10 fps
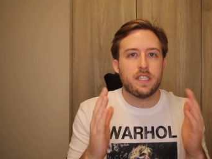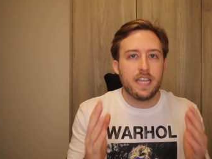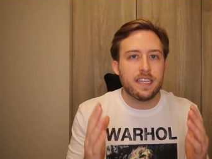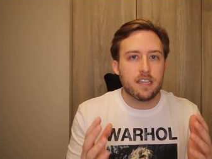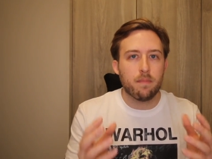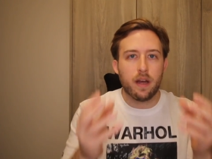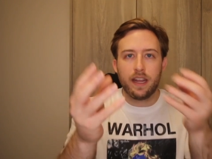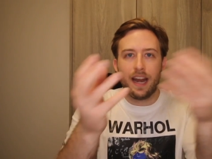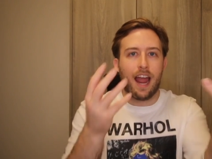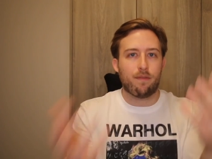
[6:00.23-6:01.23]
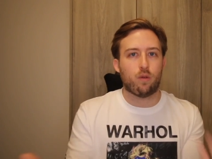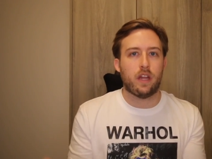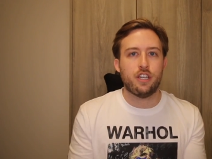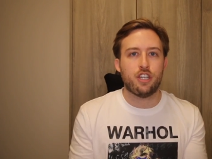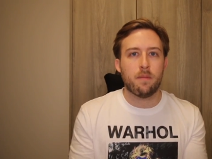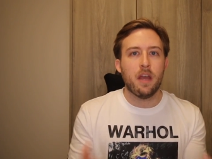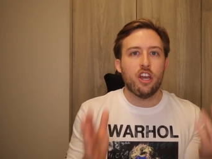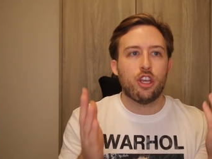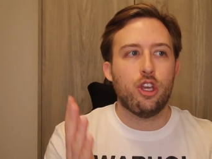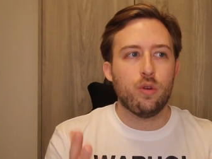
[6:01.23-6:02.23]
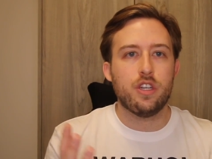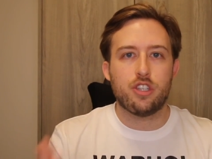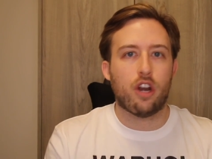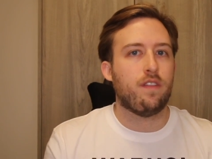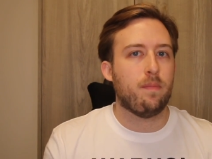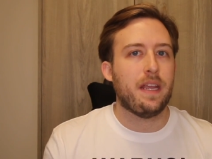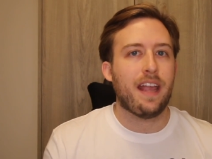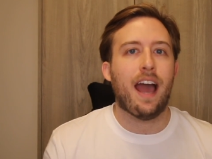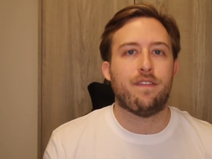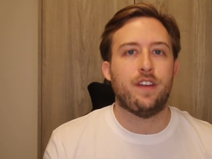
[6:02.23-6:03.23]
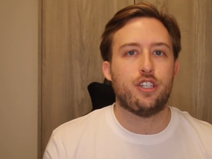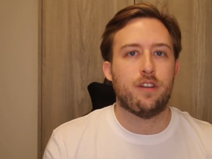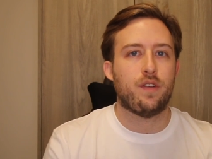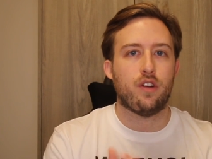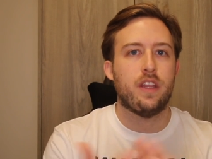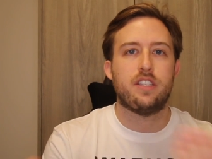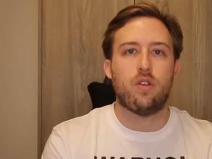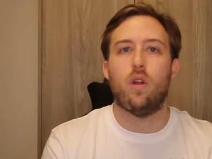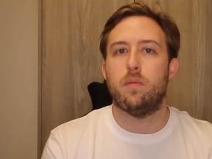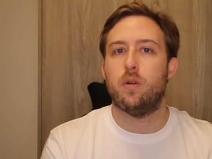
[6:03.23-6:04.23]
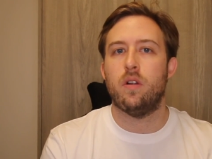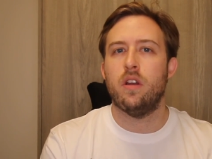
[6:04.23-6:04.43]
see somebody and have a relationship, you deserve to be catfished if you're this gullible.